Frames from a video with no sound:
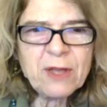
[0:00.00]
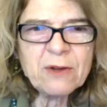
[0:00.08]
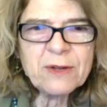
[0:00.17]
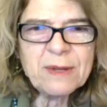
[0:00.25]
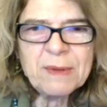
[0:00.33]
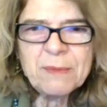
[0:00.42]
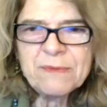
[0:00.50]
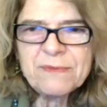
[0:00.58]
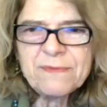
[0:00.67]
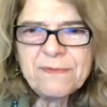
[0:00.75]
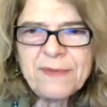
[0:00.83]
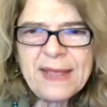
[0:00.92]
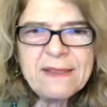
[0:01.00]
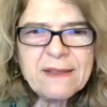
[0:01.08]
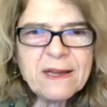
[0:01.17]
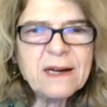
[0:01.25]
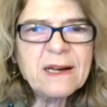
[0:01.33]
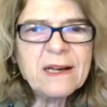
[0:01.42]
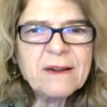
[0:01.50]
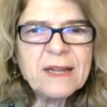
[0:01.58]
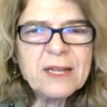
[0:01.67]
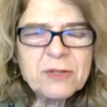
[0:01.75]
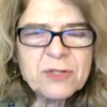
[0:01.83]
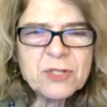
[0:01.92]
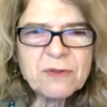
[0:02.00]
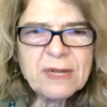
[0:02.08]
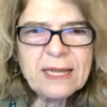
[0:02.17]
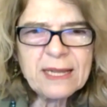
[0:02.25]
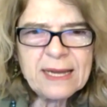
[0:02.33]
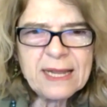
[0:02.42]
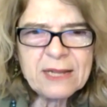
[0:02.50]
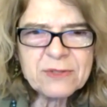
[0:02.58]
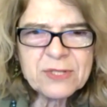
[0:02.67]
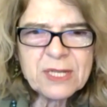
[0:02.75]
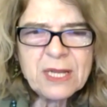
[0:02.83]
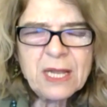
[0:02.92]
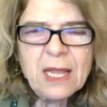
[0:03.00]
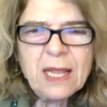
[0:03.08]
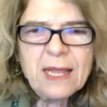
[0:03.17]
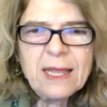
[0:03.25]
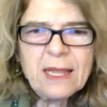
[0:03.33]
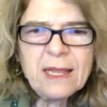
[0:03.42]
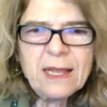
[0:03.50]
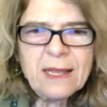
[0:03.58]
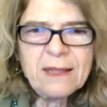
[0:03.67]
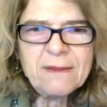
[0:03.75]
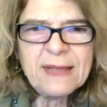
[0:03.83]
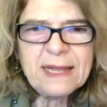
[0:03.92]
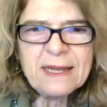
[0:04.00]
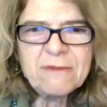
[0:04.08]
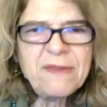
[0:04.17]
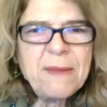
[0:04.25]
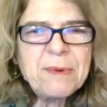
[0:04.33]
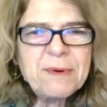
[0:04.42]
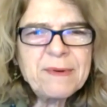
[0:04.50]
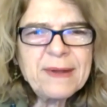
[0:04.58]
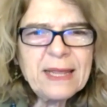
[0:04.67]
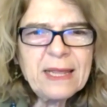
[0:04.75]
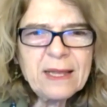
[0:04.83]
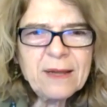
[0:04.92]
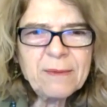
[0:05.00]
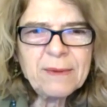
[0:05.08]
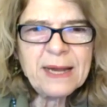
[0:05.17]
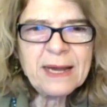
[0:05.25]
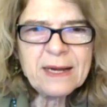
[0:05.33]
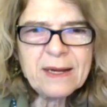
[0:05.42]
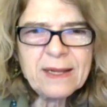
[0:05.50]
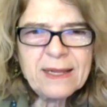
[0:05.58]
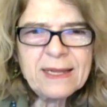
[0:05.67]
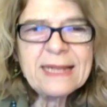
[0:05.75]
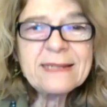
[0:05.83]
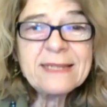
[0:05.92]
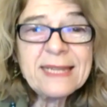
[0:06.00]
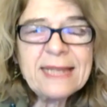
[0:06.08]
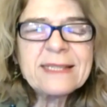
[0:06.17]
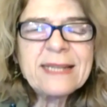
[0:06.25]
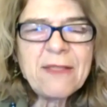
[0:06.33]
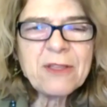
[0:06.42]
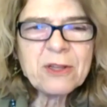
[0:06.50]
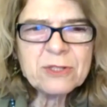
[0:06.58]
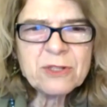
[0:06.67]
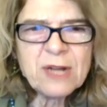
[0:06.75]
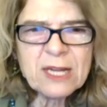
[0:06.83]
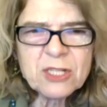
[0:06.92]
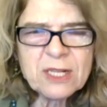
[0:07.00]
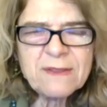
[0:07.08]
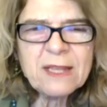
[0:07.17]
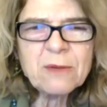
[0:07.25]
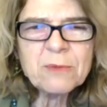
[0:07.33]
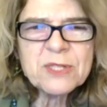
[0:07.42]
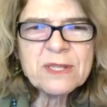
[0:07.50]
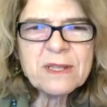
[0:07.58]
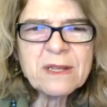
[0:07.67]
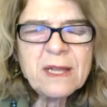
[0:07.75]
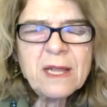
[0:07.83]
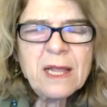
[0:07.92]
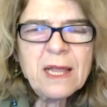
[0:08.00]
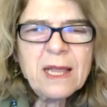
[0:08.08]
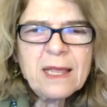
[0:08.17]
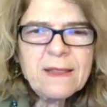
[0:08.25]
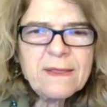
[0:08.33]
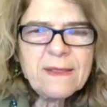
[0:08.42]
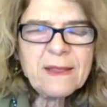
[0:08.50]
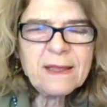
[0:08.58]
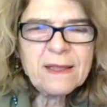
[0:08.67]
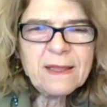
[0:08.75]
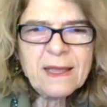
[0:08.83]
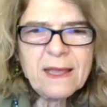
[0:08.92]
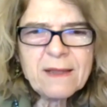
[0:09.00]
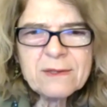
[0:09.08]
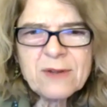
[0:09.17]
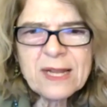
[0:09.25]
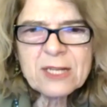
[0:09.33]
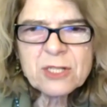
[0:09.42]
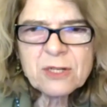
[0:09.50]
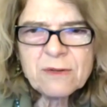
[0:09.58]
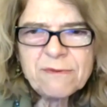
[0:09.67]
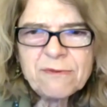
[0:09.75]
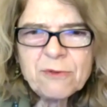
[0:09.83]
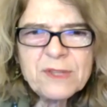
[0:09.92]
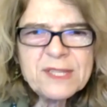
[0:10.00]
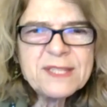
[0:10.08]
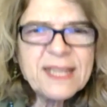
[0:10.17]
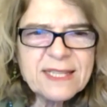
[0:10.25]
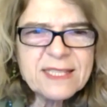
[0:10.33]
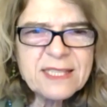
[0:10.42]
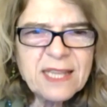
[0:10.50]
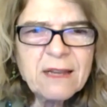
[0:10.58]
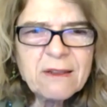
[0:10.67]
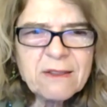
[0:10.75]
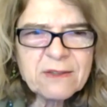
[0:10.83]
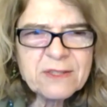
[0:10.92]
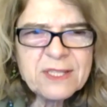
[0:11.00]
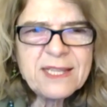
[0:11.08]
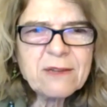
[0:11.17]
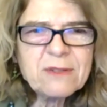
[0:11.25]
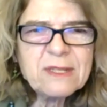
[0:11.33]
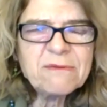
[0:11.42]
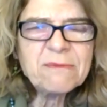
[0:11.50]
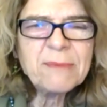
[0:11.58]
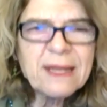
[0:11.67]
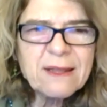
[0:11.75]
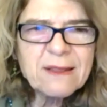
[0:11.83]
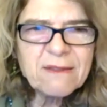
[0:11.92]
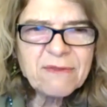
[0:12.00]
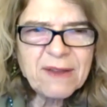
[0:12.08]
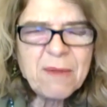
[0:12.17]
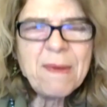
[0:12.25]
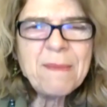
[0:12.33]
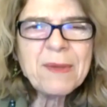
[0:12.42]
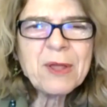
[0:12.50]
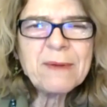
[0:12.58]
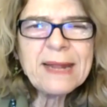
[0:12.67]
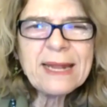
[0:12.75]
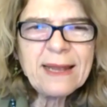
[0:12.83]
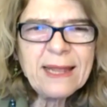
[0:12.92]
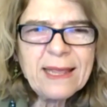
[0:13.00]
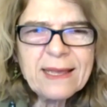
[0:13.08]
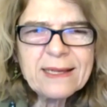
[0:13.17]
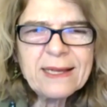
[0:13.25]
on. I mean, we've had the car industry announce that in February, where it had yet another contraction. I think it was a contraction for the 16th consecutive month, if I remember correctly,